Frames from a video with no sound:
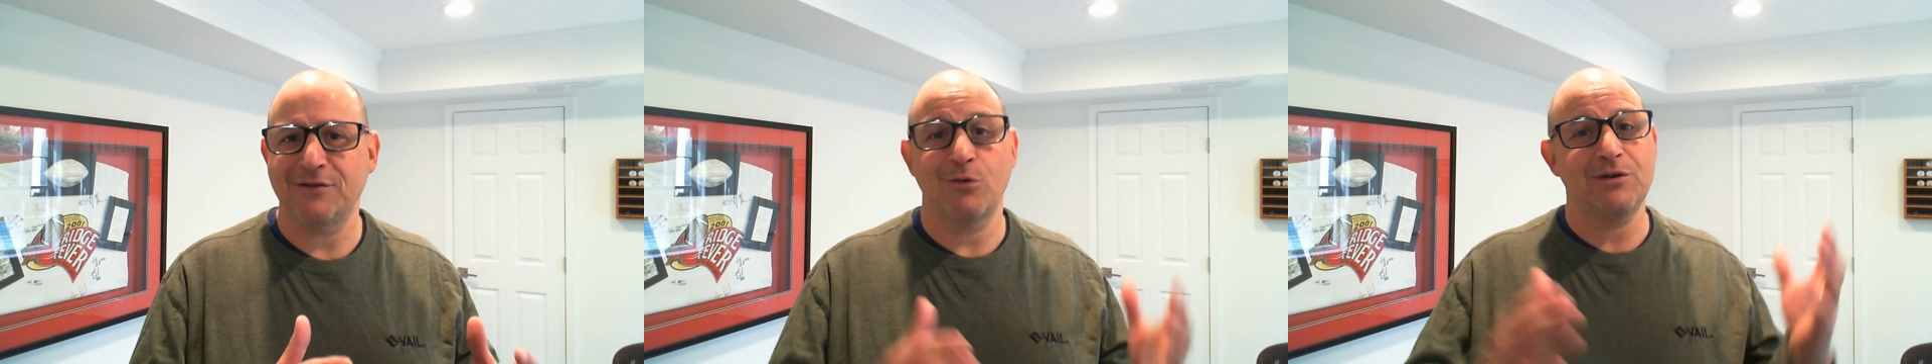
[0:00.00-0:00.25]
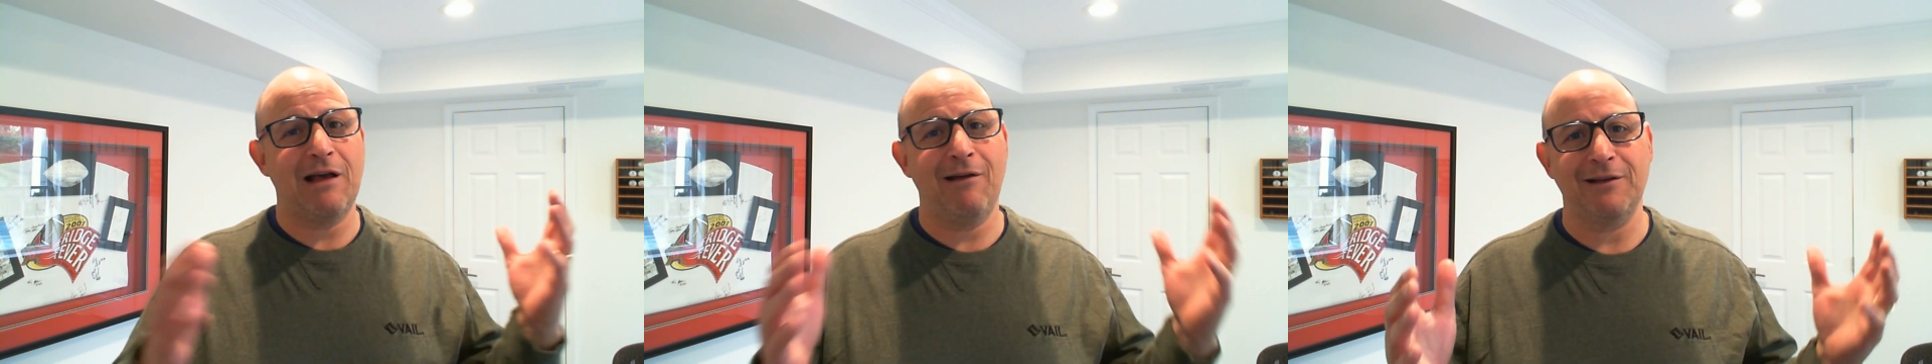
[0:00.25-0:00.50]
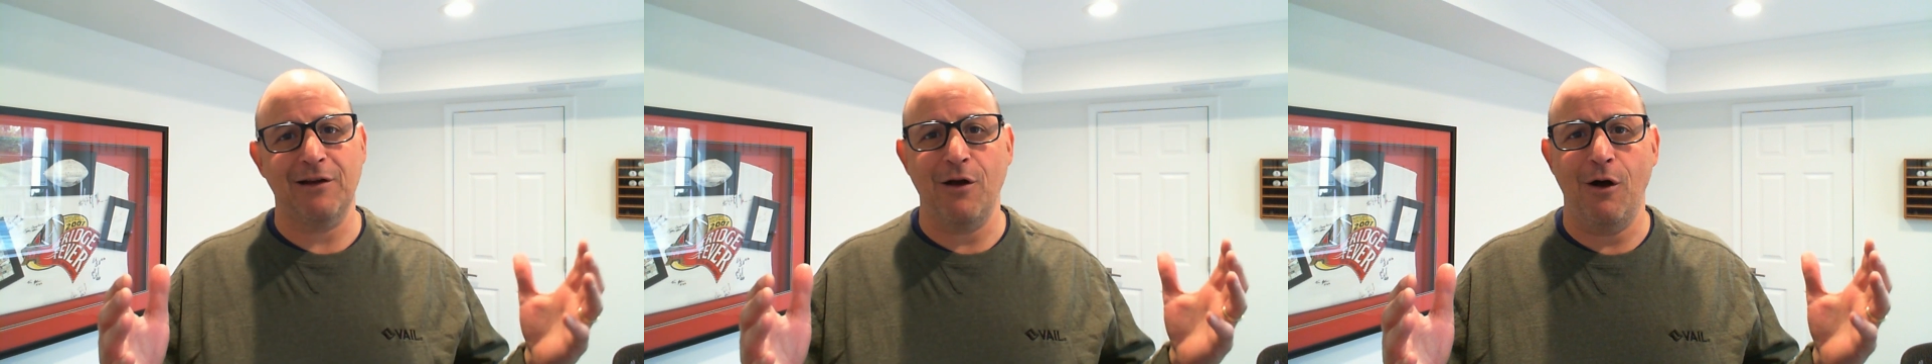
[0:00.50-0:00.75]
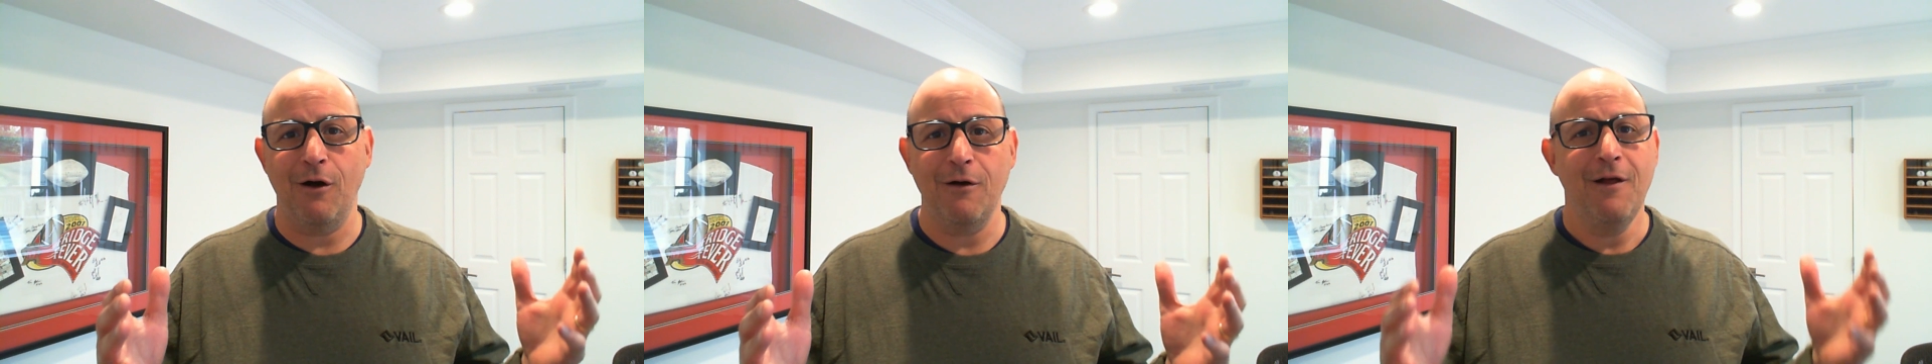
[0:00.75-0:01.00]
or as I like to
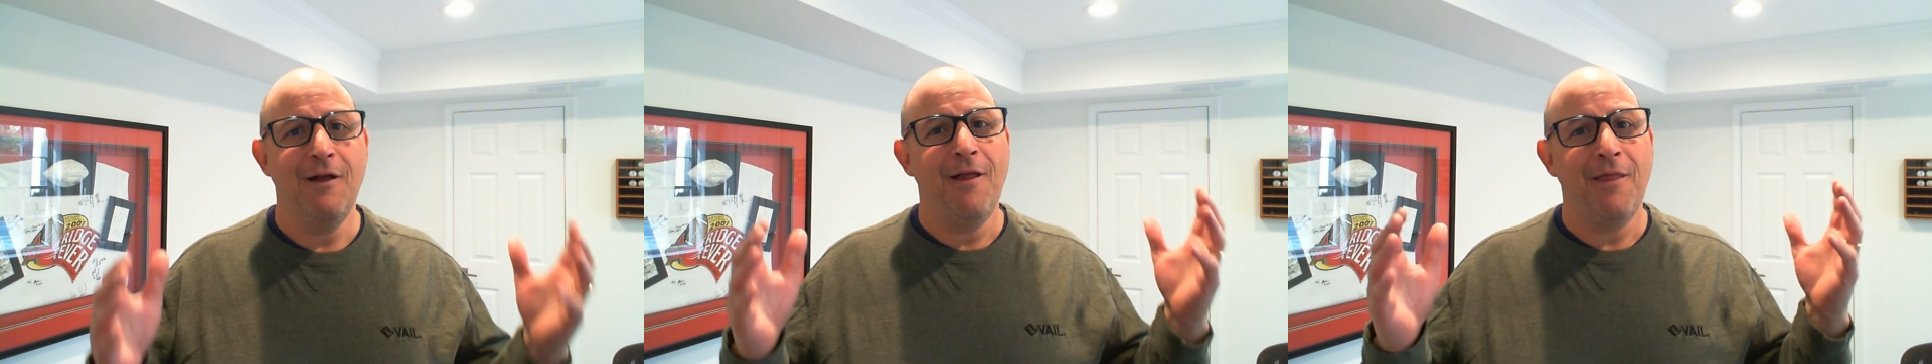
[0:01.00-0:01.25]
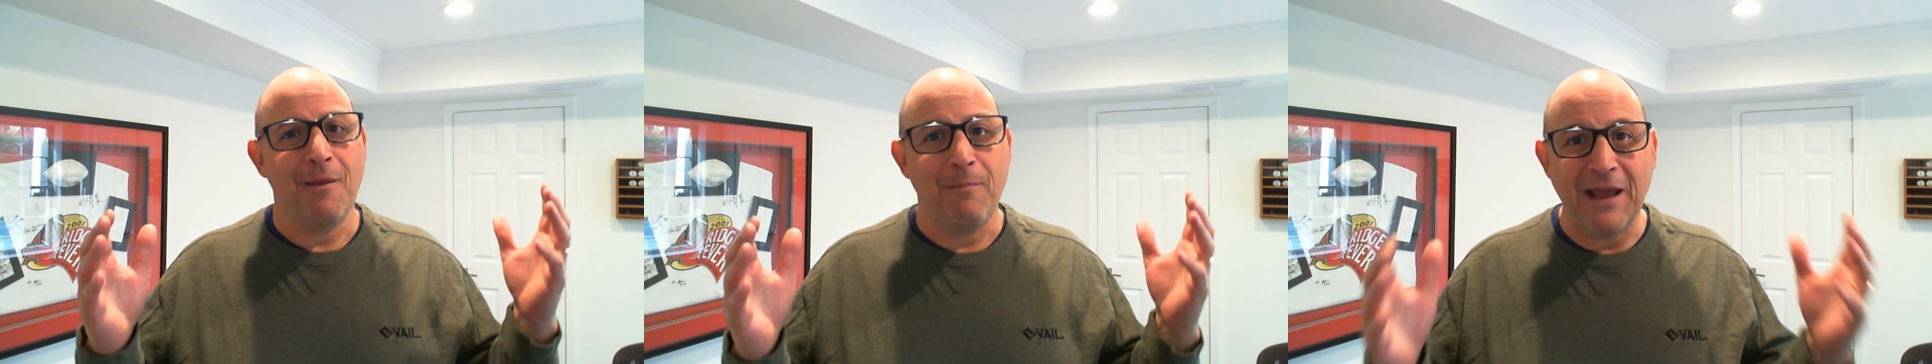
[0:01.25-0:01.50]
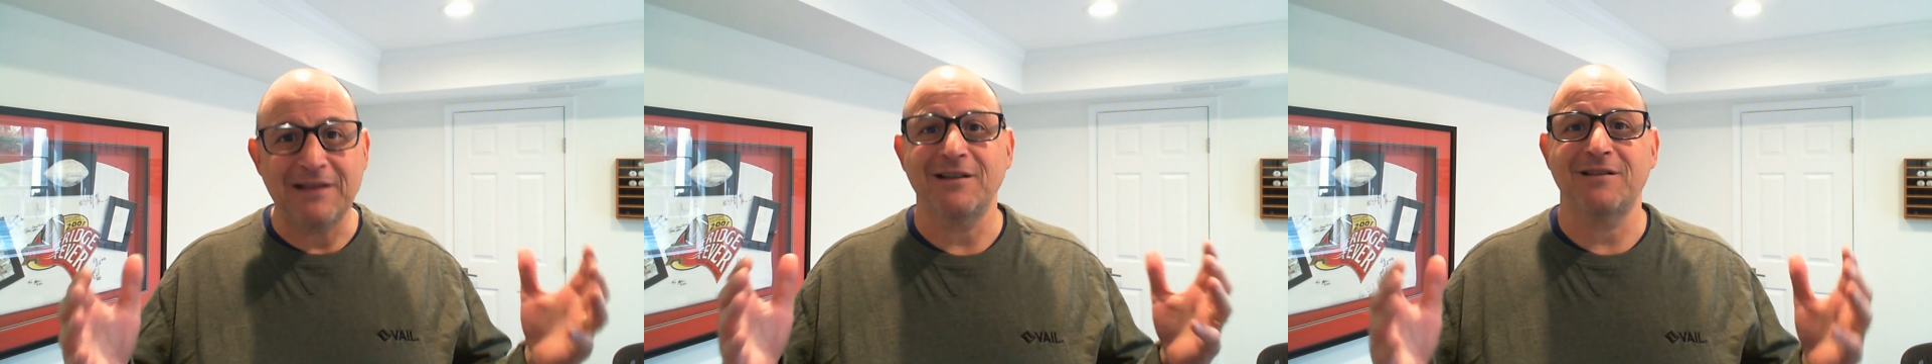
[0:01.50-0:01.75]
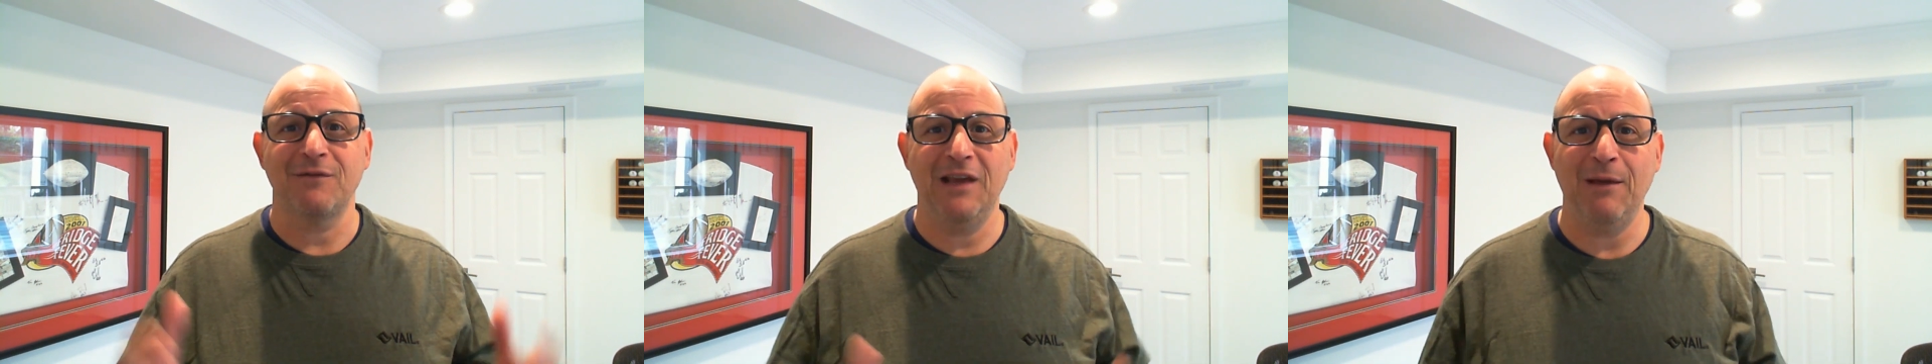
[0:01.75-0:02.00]
call the
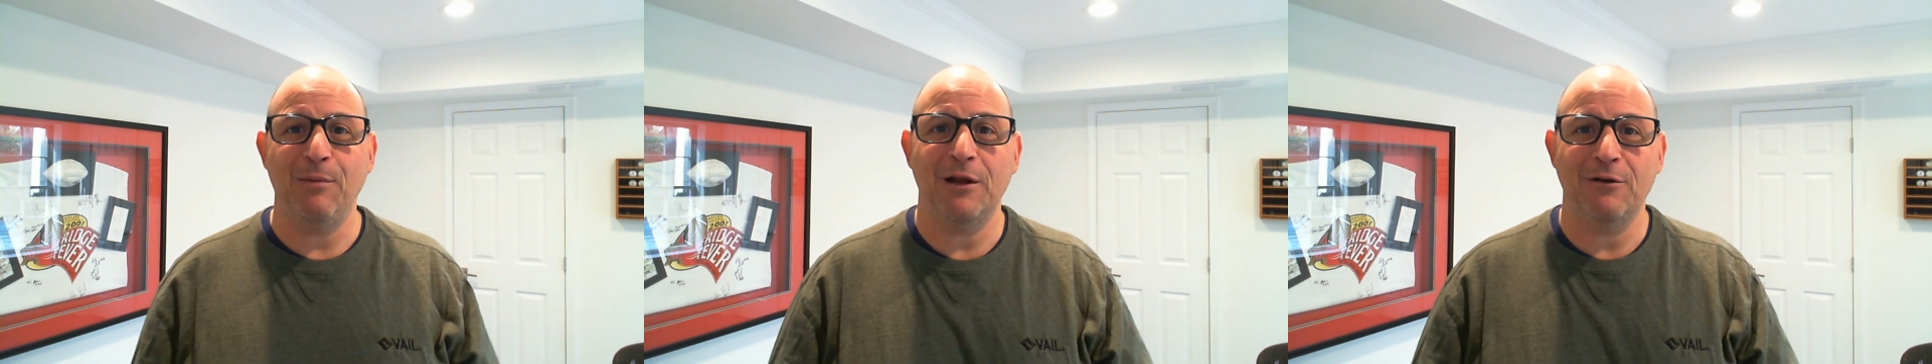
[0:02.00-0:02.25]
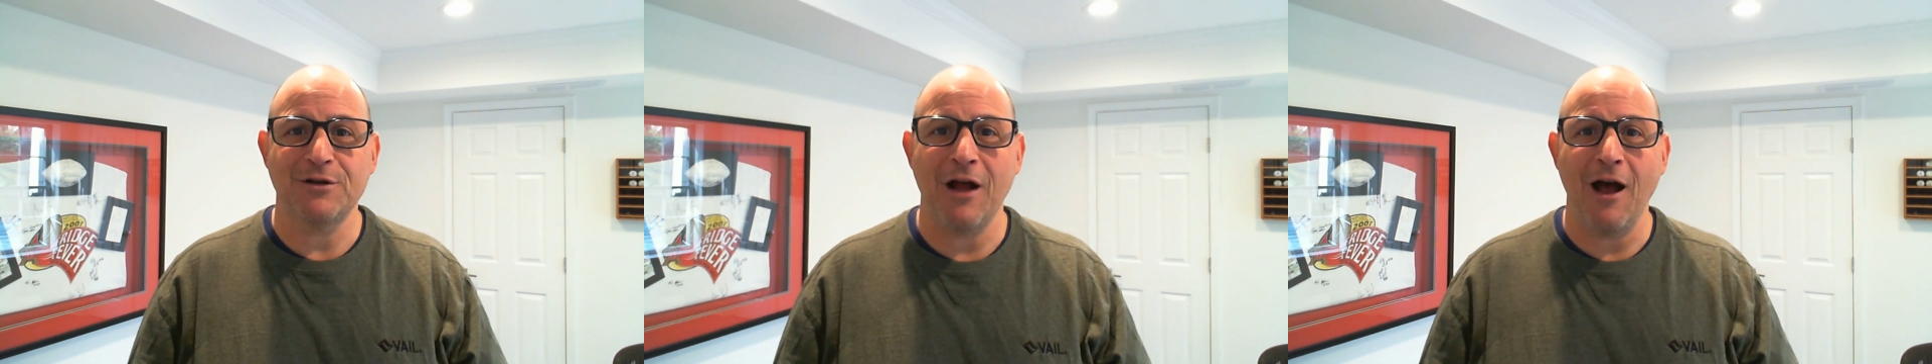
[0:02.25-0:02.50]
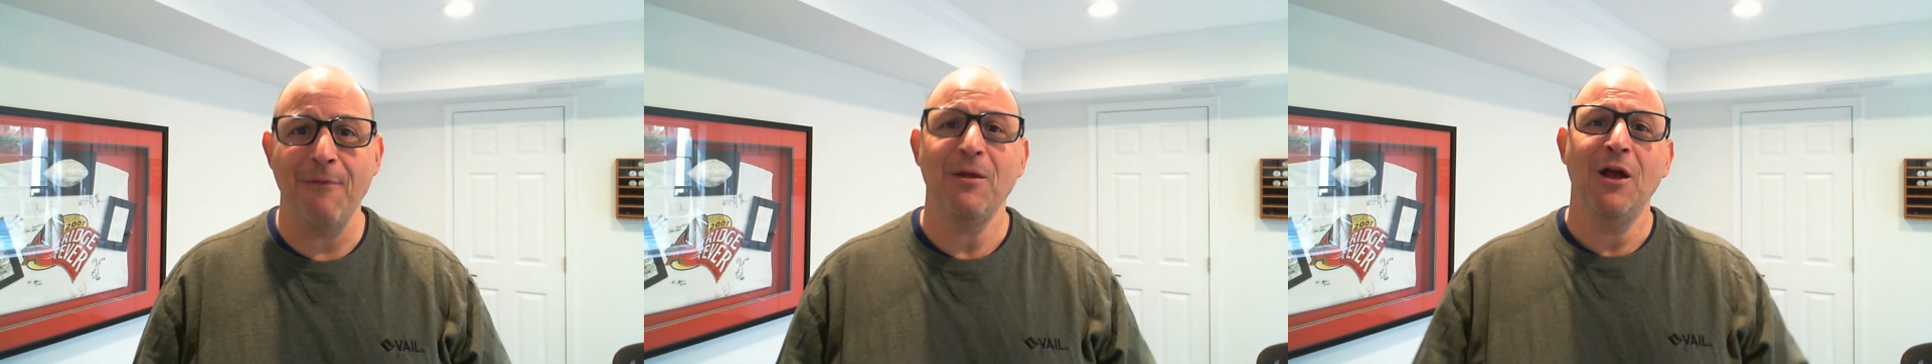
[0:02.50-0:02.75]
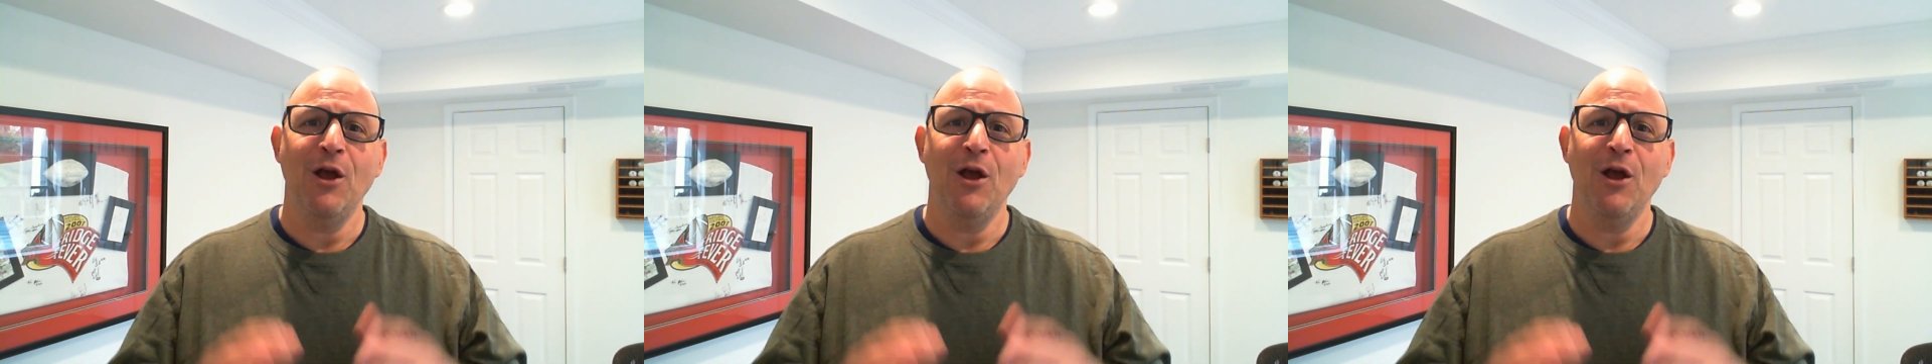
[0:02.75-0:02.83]
basics of keeping your job,